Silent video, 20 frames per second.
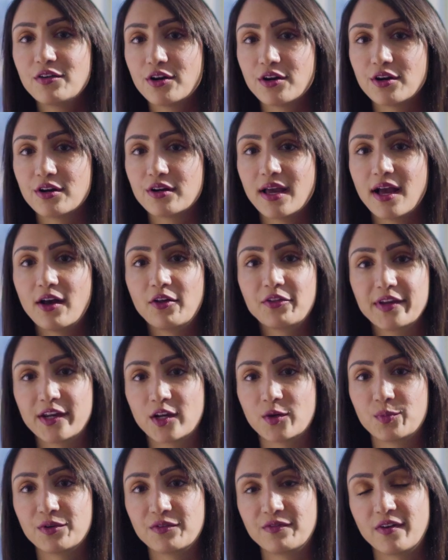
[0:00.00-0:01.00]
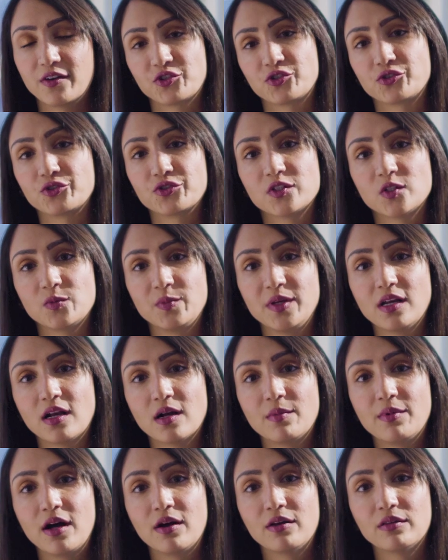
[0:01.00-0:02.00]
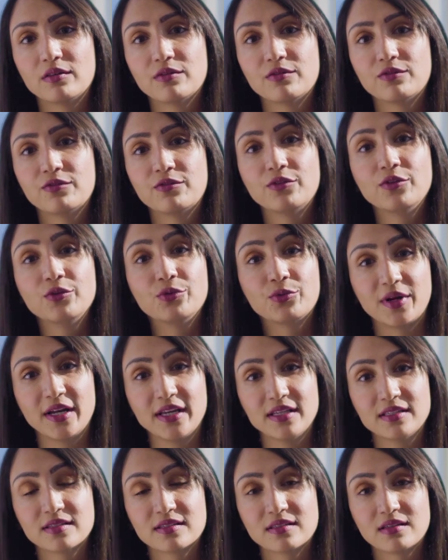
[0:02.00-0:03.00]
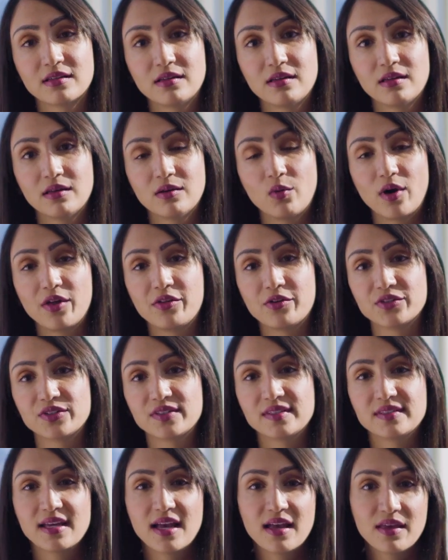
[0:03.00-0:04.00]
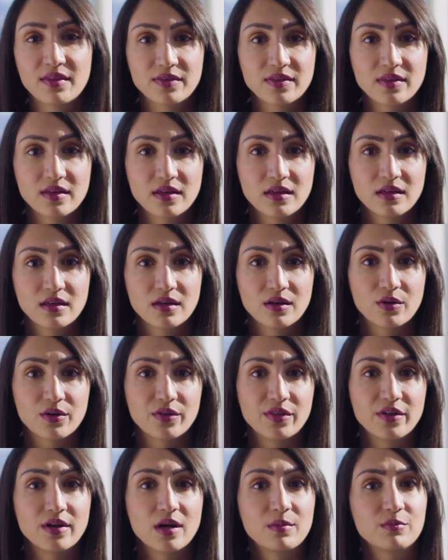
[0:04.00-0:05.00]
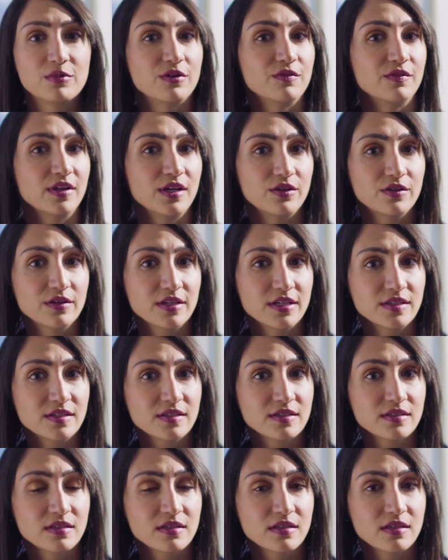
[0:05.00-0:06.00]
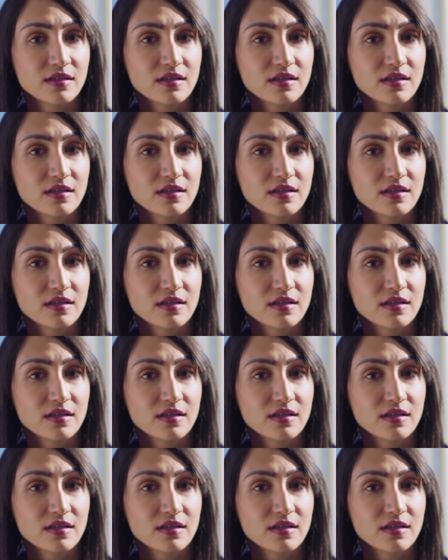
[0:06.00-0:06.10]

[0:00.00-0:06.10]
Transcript: heard healthcare professionals speak about flu rates, whether it's death or the number of illness,